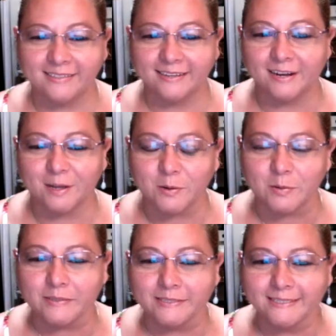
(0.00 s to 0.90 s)

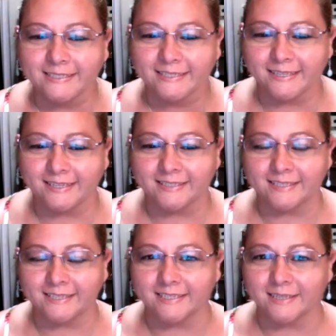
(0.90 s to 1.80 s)
Hello. This
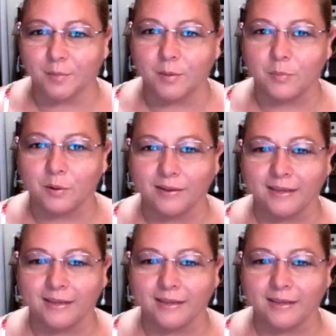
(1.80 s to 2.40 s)
is Sammy Polly.